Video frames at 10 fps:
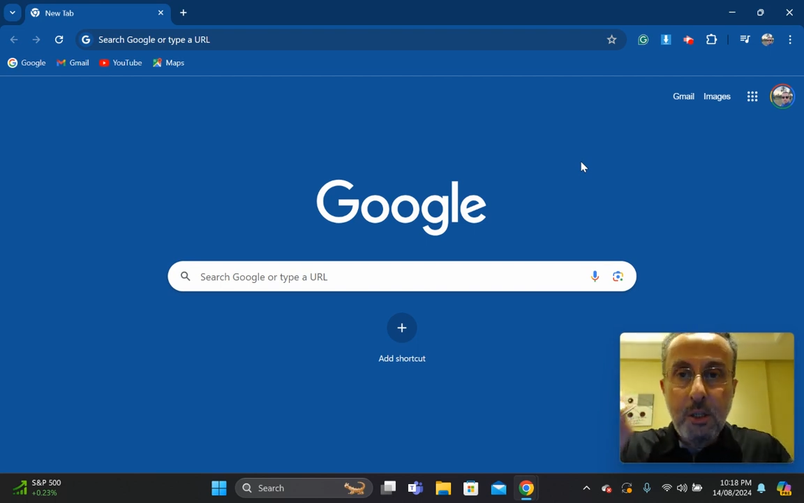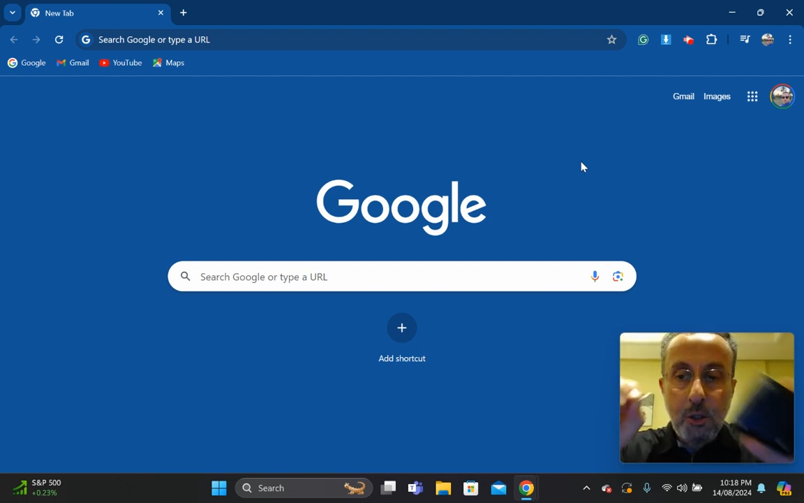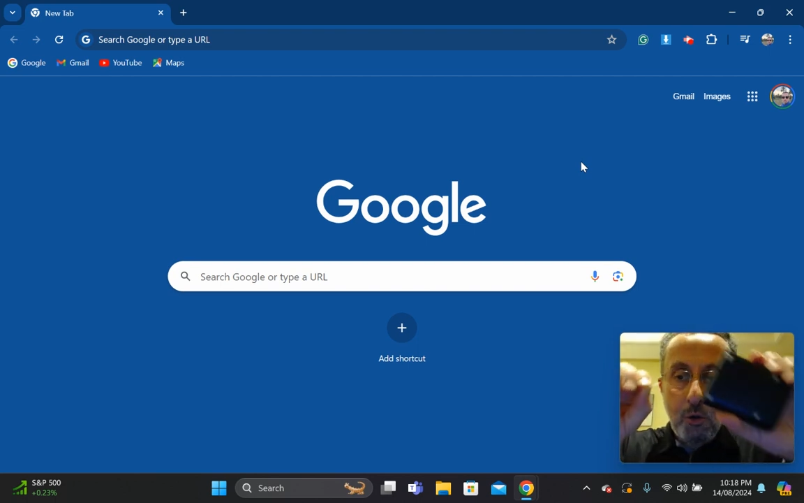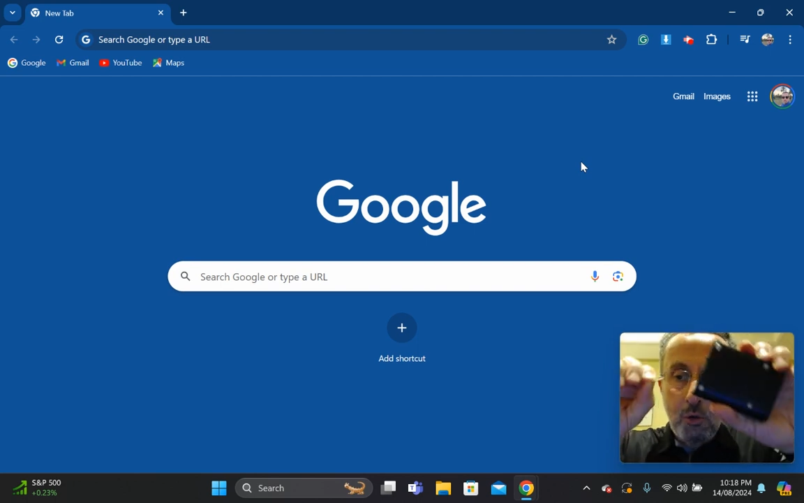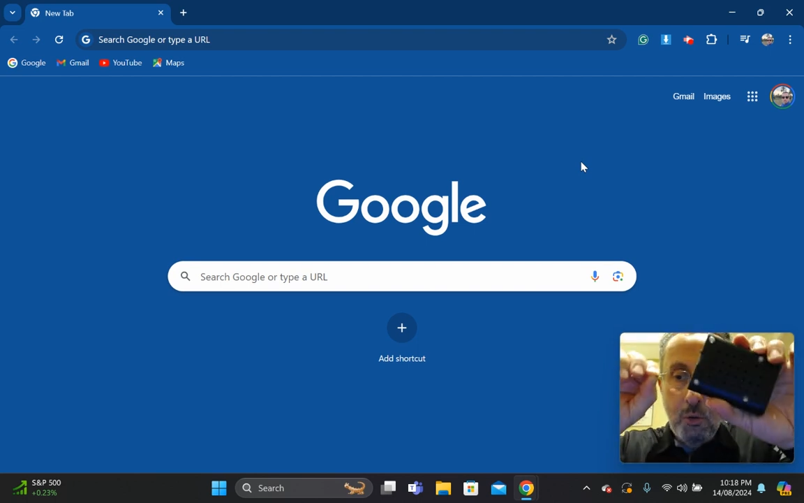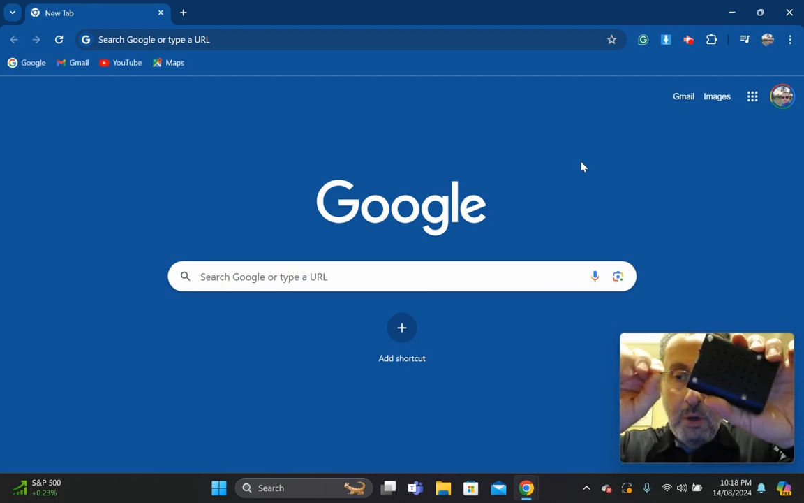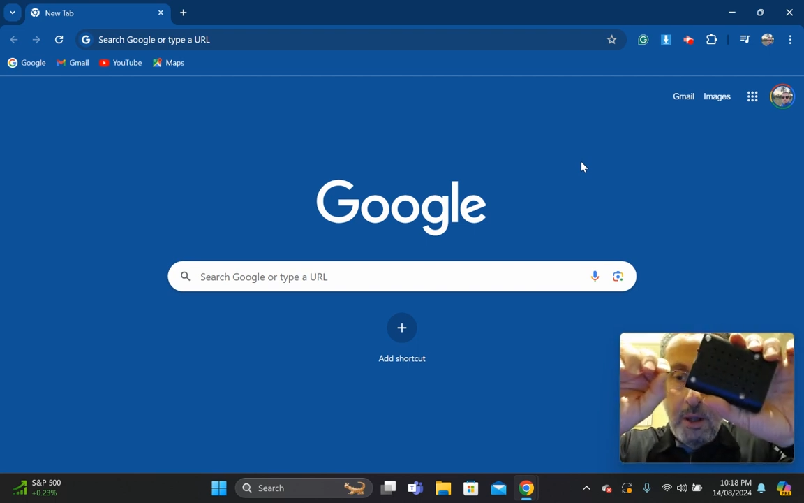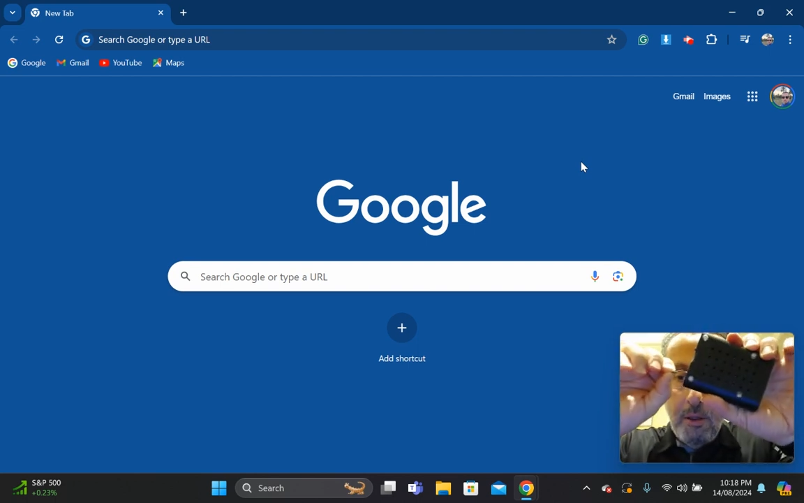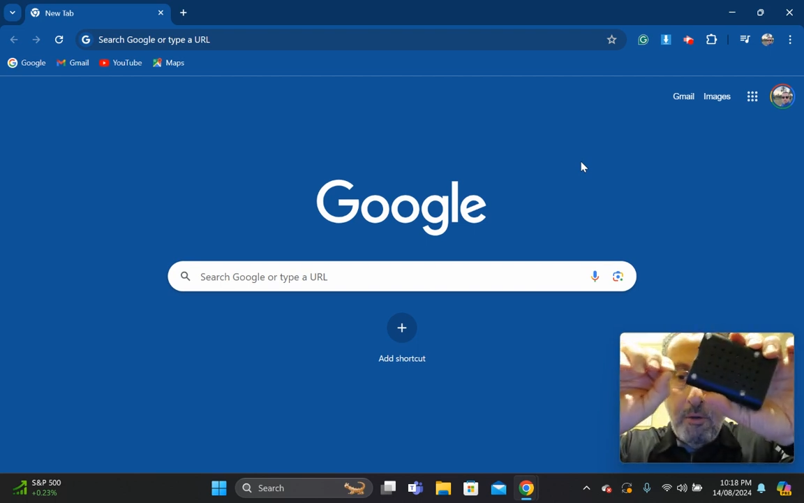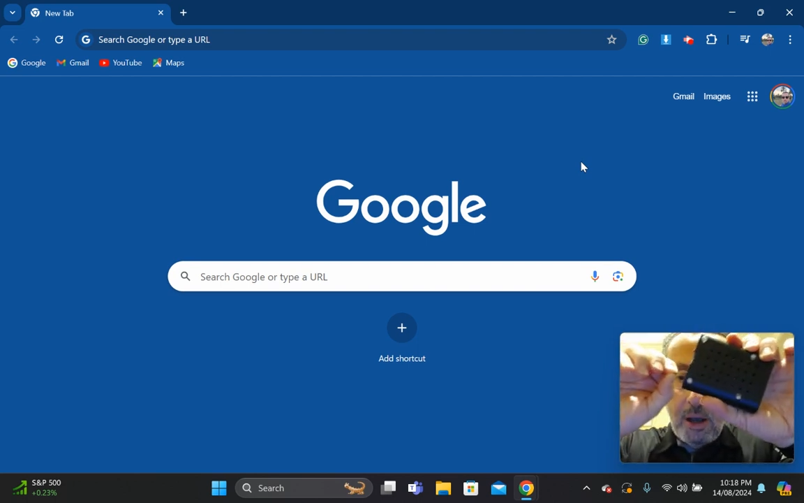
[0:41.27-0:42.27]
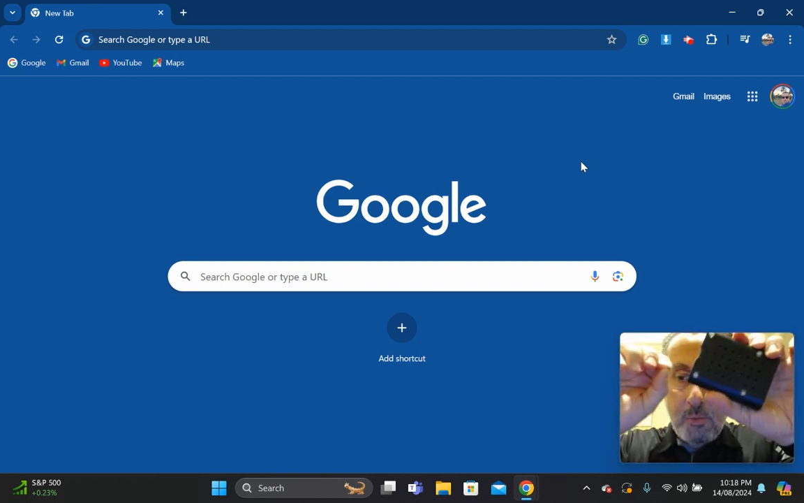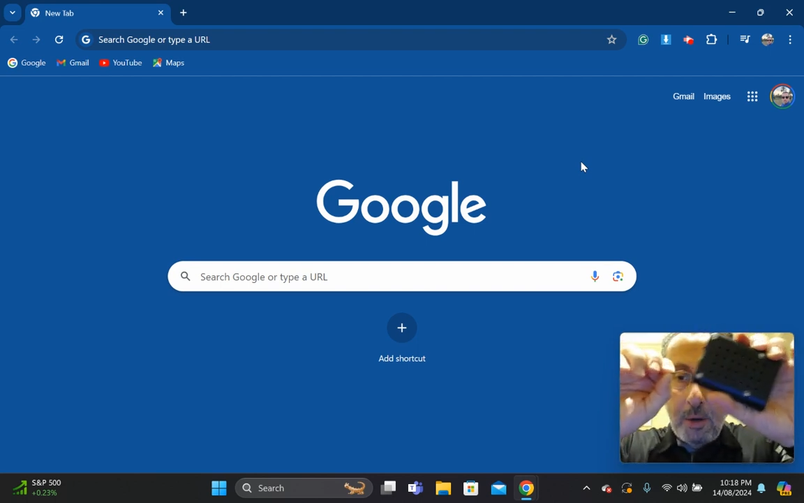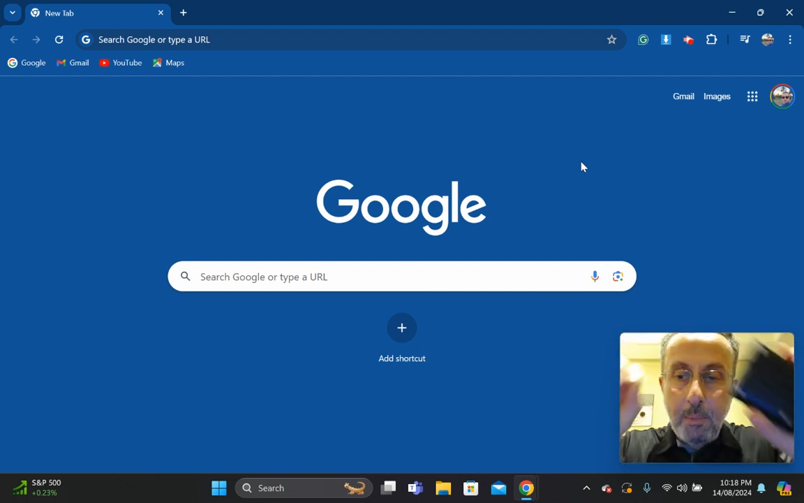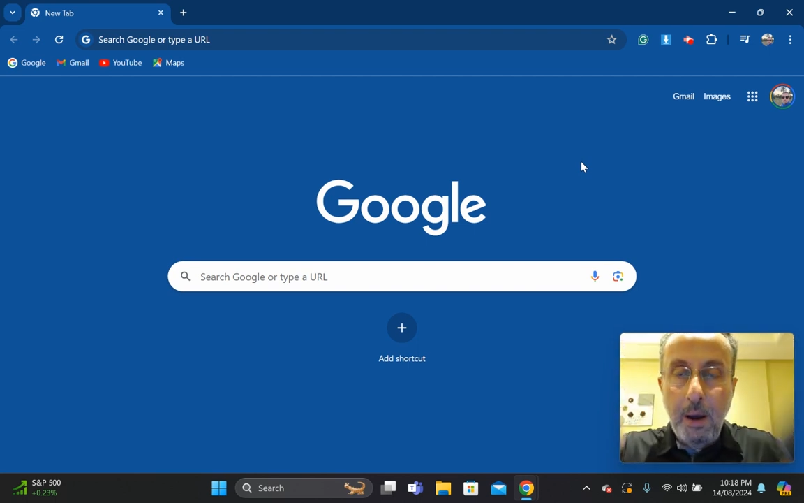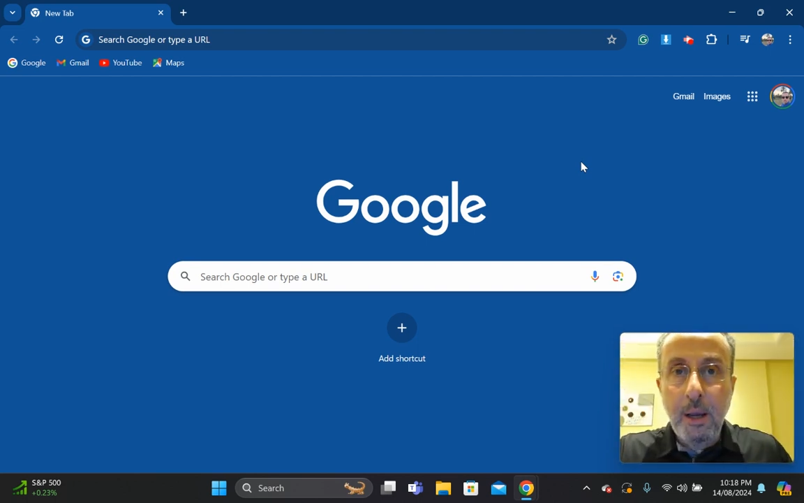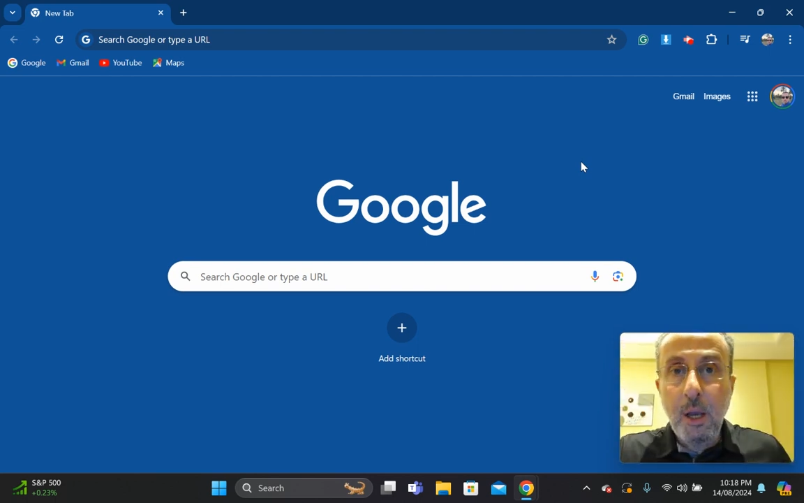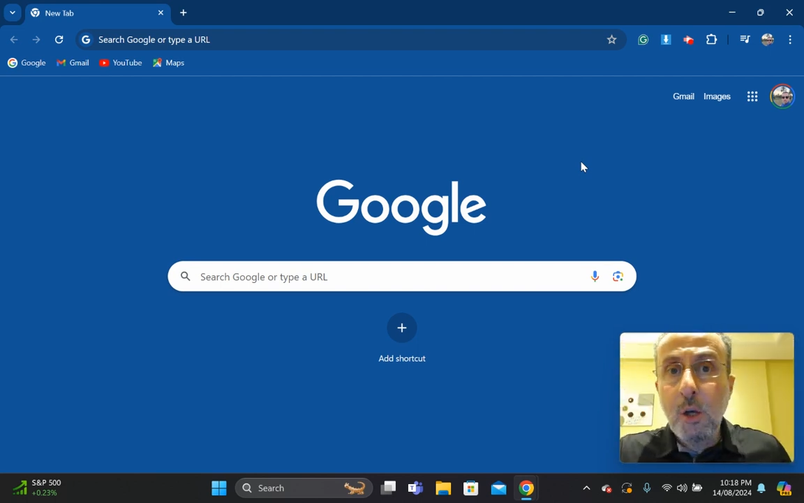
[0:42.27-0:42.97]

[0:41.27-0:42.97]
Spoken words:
it into the Raspberry Pi.